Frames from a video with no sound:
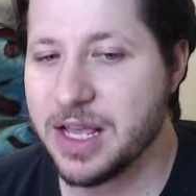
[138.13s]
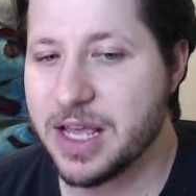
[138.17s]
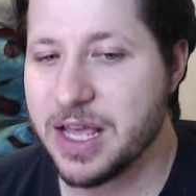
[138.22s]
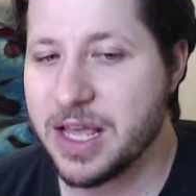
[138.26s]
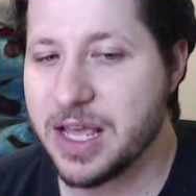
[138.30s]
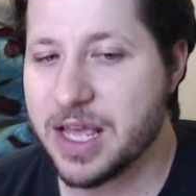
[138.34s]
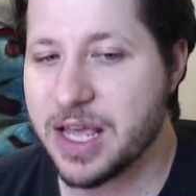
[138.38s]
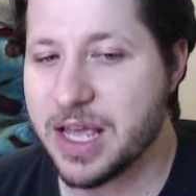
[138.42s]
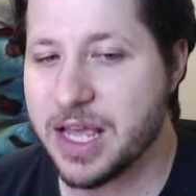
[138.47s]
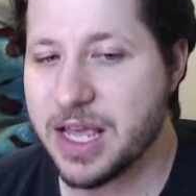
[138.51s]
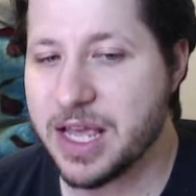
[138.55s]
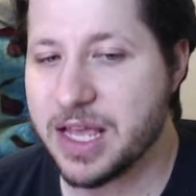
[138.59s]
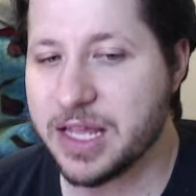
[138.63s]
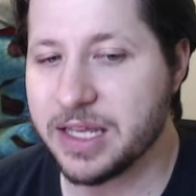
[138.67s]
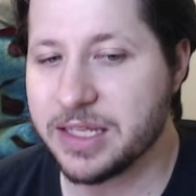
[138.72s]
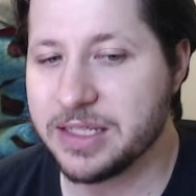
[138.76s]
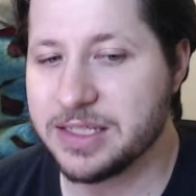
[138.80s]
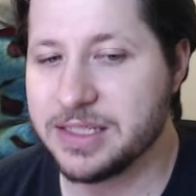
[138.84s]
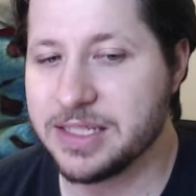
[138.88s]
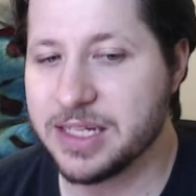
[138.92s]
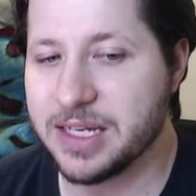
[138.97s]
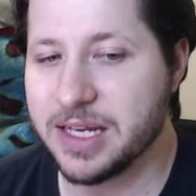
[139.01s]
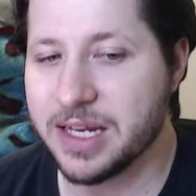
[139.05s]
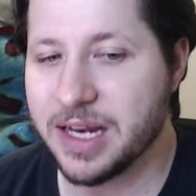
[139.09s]
it
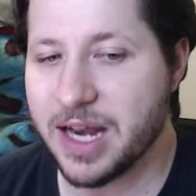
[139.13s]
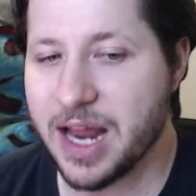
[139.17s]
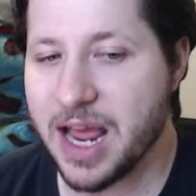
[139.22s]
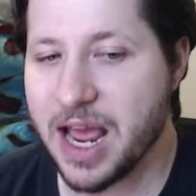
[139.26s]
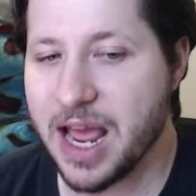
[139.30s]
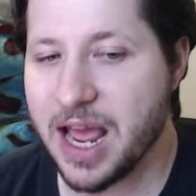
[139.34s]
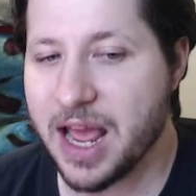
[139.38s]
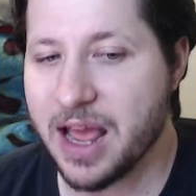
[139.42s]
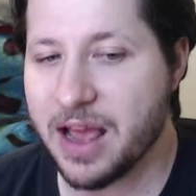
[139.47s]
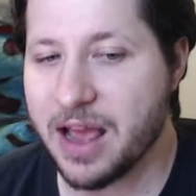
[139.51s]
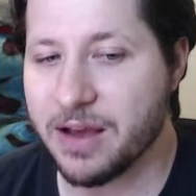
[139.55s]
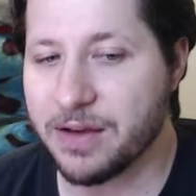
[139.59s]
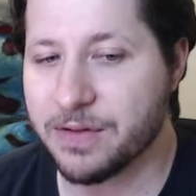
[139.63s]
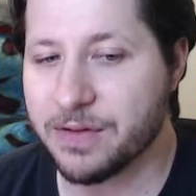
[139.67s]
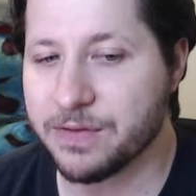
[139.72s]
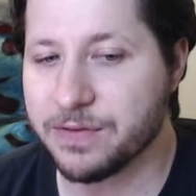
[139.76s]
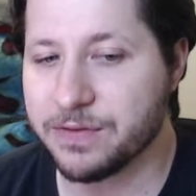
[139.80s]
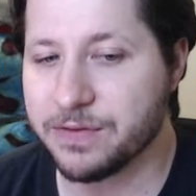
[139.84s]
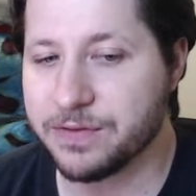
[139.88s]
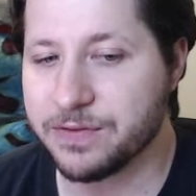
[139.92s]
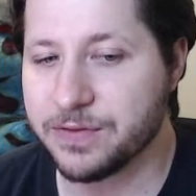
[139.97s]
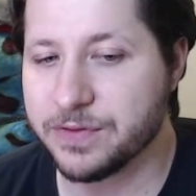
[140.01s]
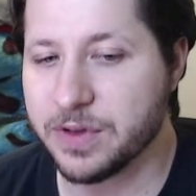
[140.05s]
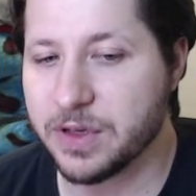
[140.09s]
didn't have
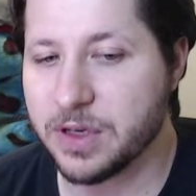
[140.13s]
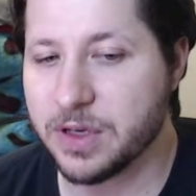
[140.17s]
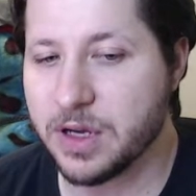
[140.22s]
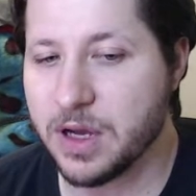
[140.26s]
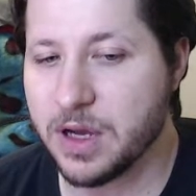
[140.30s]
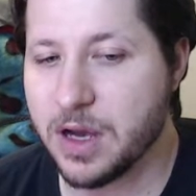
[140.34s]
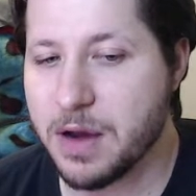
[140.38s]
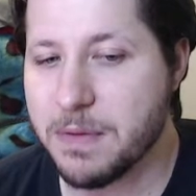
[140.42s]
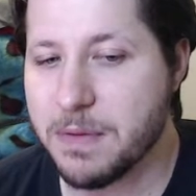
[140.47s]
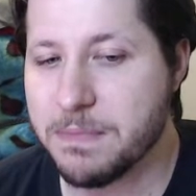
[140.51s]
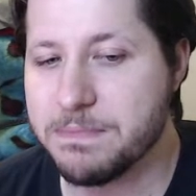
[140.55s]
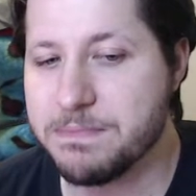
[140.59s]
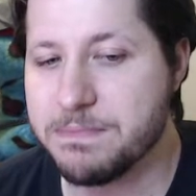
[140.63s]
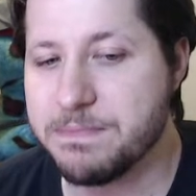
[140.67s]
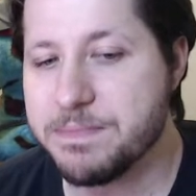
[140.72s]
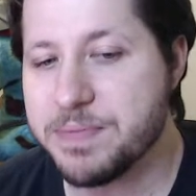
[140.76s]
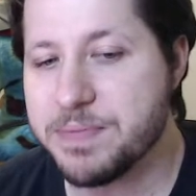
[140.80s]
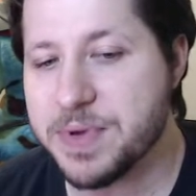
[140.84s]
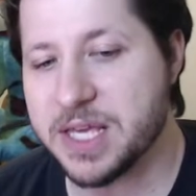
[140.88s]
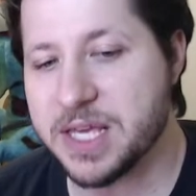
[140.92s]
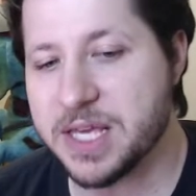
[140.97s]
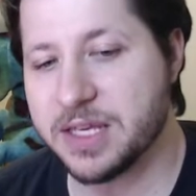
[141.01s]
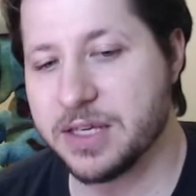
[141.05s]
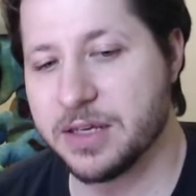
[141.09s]
a
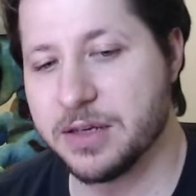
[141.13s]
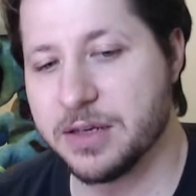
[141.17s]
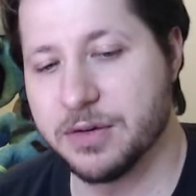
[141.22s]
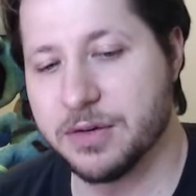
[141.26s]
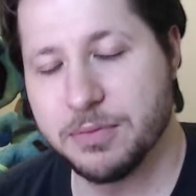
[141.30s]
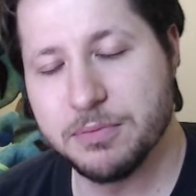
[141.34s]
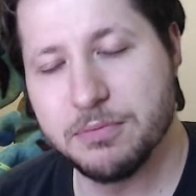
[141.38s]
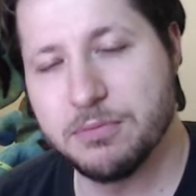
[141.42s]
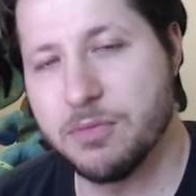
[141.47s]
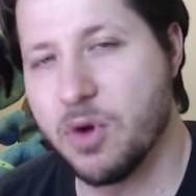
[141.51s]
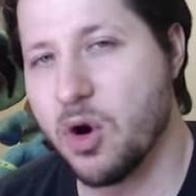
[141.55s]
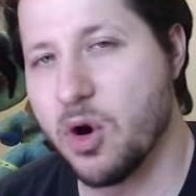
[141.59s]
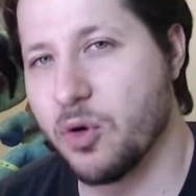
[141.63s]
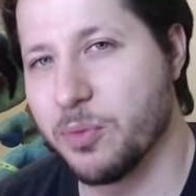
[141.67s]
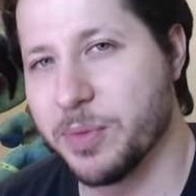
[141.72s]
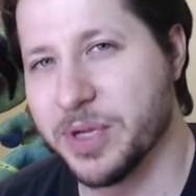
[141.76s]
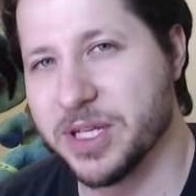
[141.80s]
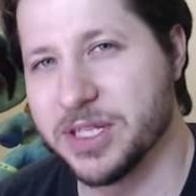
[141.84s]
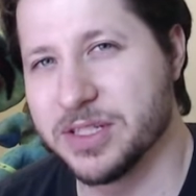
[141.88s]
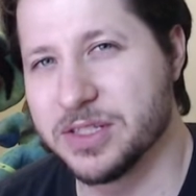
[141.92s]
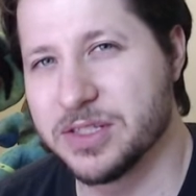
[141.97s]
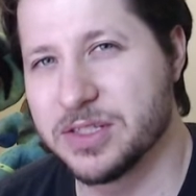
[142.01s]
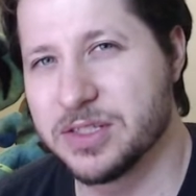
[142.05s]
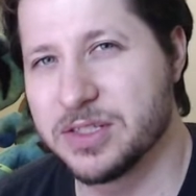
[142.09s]
big
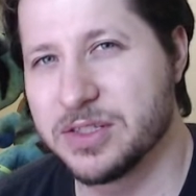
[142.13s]
moment,